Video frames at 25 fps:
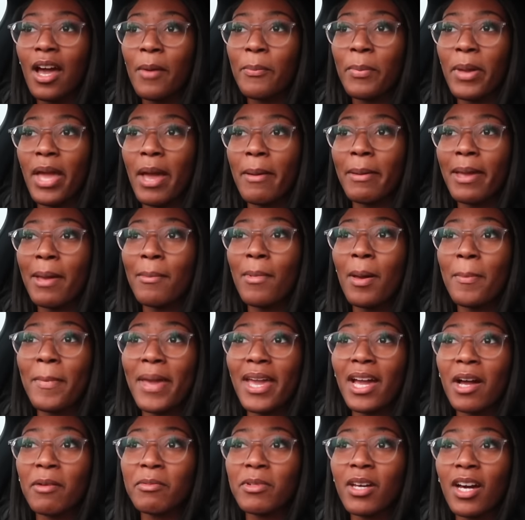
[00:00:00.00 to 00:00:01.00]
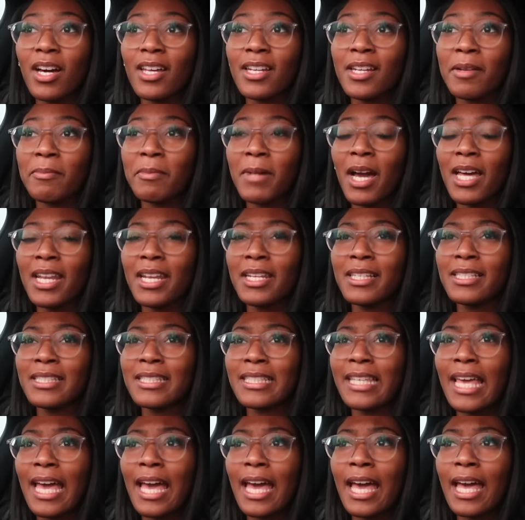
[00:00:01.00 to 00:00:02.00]
But yeah, I'm getting my makeup done. I'm kind of
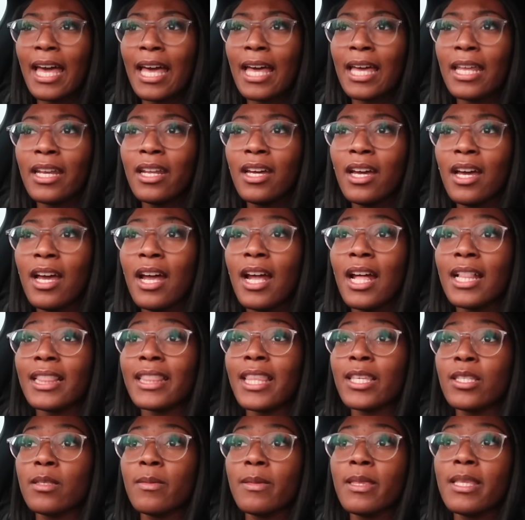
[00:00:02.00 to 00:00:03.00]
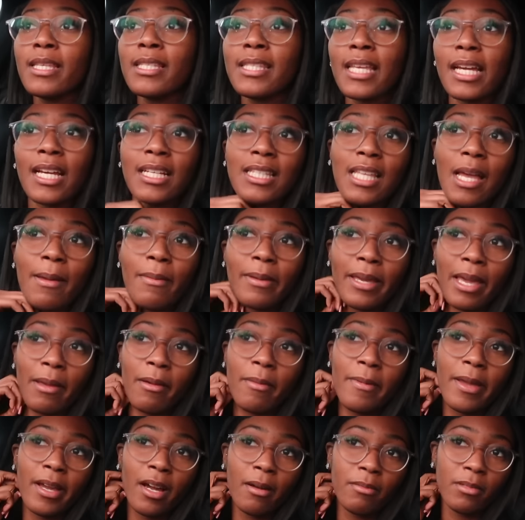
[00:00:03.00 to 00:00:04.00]
scared. This is the second time I get
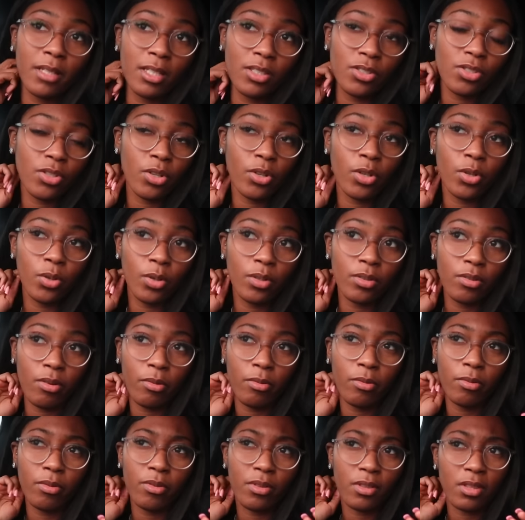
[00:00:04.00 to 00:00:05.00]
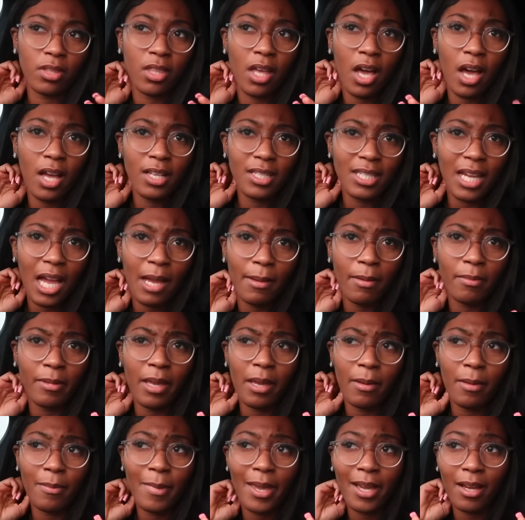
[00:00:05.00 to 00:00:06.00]
my makeup done. Third time I'm
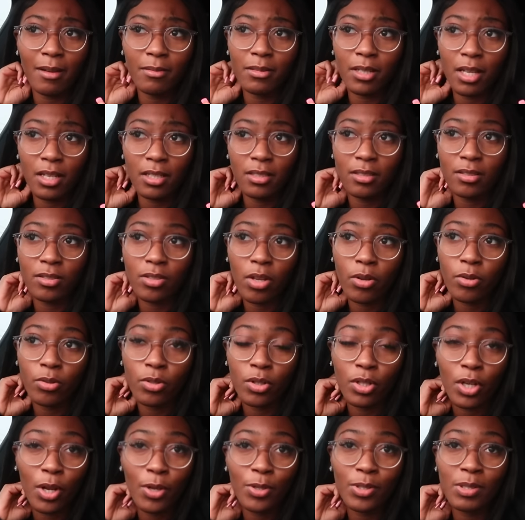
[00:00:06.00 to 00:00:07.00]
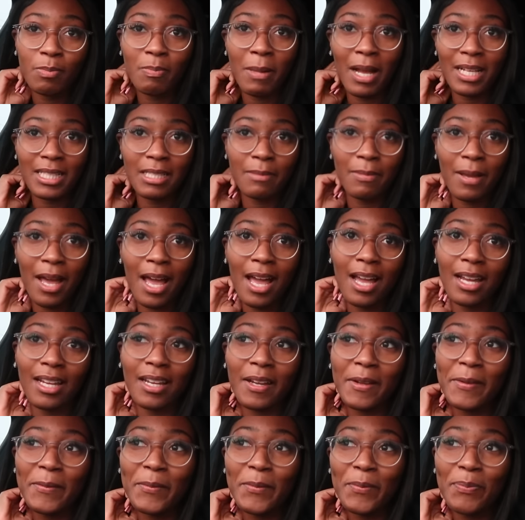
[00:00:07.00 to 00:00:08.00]
getting my makeup done. So close back to back.
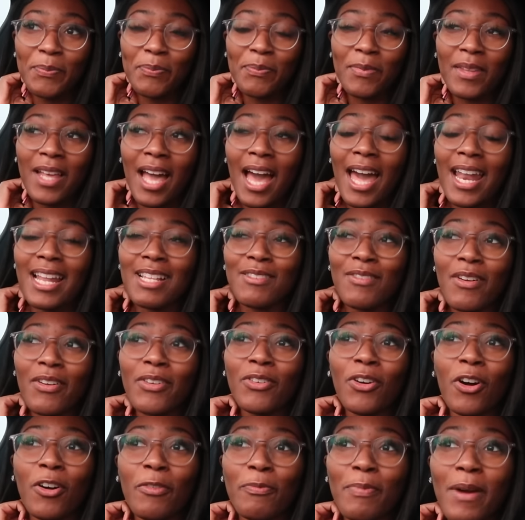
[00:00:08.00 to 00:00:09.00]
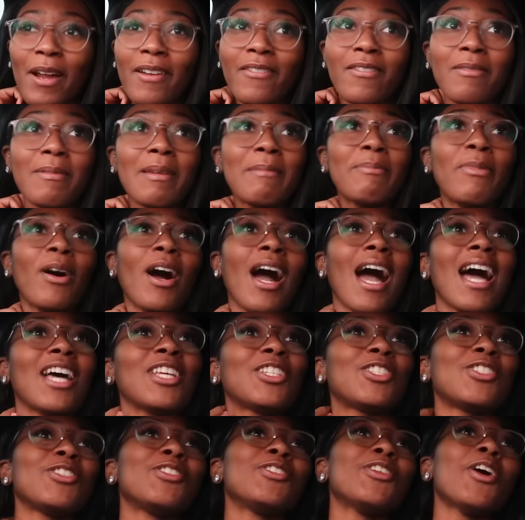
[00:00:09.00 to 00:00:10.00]
And it's very off-brand for me. But
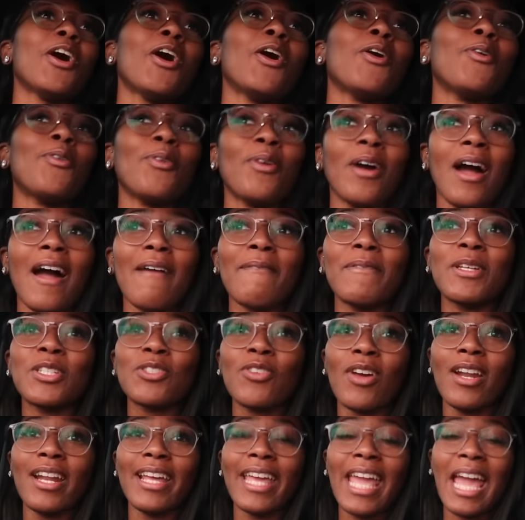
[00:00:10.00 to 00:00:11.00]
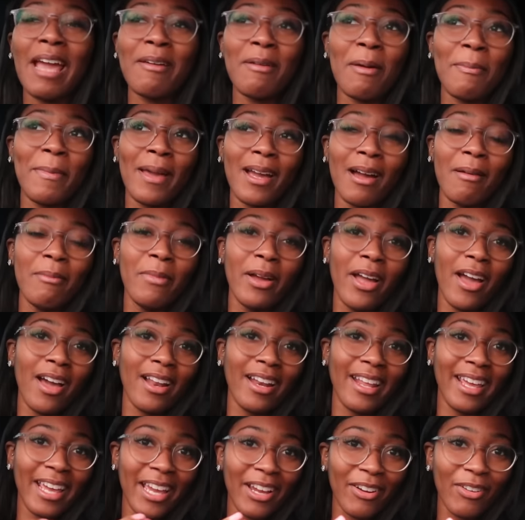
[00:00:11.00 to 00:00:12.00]
as you know, I've been trying to get in my makeup
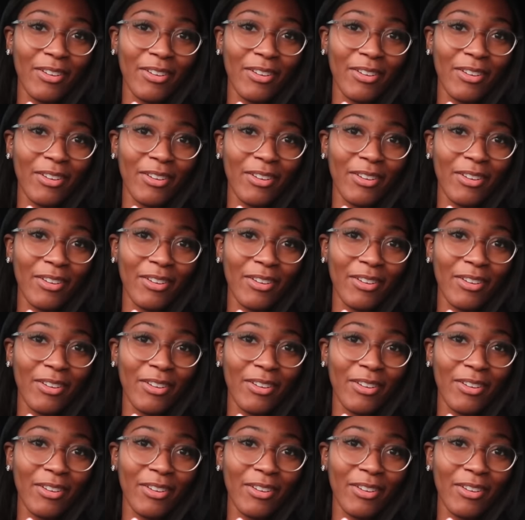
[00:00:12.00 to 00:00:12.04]
girly